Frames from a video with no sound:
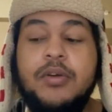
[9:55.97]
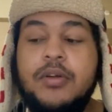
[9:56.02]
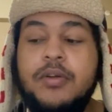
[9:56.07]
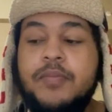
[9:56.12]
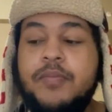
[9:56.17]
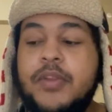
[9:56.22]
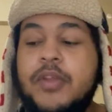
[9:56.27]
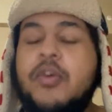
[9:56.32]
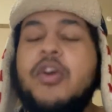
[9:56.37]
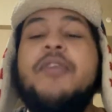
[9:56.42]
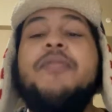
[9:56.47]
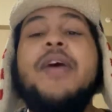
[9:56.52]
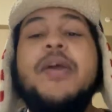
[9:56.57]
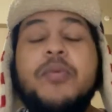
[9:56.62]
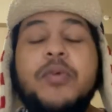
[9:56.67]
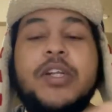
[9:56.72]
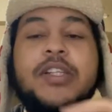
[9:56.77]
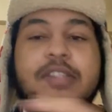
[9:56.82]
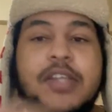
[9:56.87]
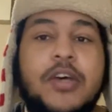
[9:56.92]
or if I were
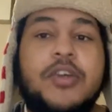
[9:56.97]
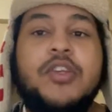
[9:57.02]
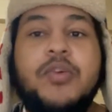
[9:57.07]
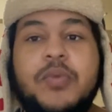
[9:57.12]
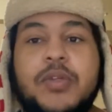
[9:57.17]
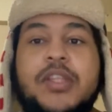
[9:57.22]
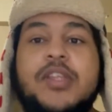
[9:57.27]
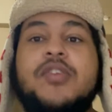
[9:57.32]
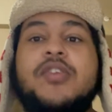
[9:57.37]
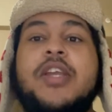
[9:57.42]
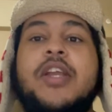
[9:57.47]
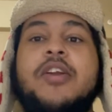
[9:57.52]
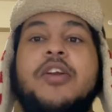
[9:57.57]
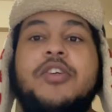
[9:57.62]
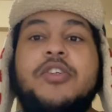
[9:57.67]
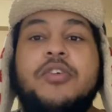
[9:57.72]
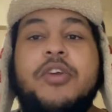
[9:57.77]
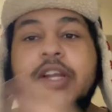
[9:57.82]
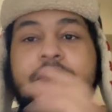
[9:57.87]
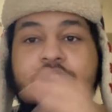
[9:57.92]
to tell you what this
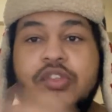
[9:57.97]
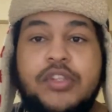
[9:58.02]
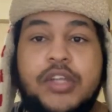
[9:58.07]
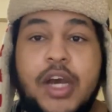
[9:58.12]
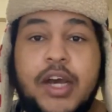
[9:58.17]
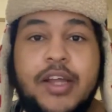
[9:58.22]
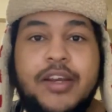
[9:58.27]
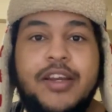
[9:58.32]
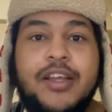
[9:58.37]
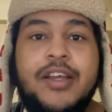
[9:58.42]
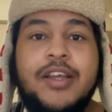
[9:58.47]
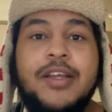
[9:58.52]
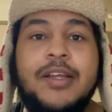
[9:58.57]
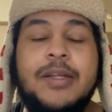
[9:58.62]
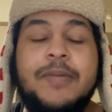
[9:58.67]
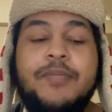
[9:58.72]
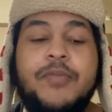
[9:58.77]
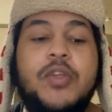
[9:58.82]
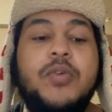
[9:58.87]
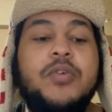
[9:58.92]
character has done
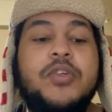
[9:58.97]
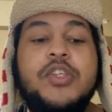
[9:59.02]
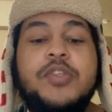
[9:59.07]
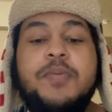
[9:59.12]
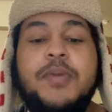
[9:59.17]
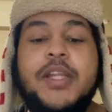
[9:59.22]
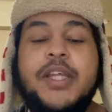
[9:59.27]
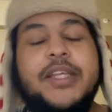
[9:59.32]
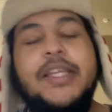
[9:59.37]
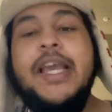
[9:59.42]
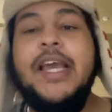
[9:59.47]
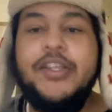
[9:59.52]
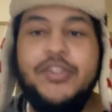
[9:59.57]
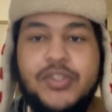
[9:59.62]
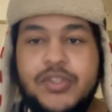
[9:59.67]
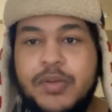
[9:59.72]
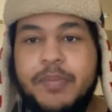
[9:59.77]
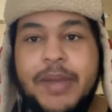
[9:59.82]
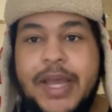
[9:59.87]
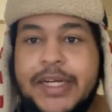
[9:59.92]
you would just be like, yeah, he's just
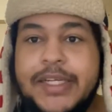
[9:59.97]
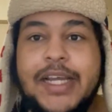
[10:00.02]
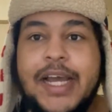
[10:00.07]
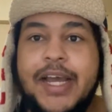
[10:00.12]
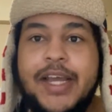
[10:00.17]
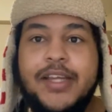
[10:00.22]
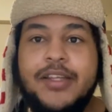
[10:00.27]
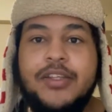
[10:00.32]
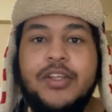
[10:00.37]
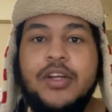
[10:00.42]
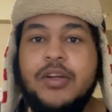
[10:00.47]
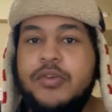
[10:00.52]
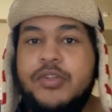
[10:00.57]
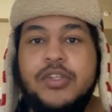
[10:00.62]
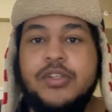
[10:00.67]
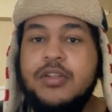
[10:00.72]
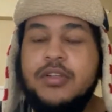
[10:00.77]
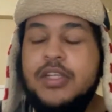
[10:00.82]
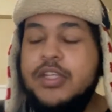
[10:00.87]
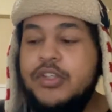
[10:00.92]
a bad guy. You know,
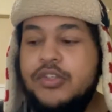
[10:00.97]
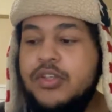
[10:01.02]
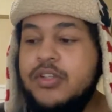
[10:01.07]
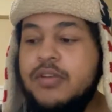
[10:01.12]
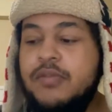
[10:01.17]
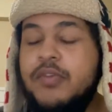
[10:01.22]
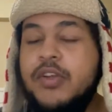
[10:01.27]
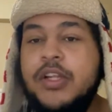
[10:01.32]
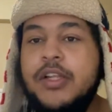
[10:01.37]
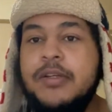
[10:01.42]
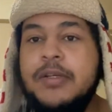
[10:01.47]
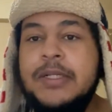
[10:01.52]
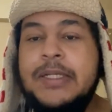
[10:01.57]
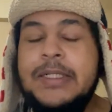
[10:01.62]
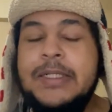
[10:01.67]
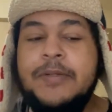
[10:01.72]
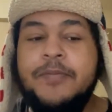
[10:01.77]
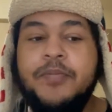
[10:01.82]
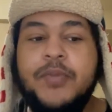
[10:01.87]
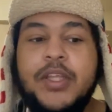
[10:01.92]
he's just a villain. Like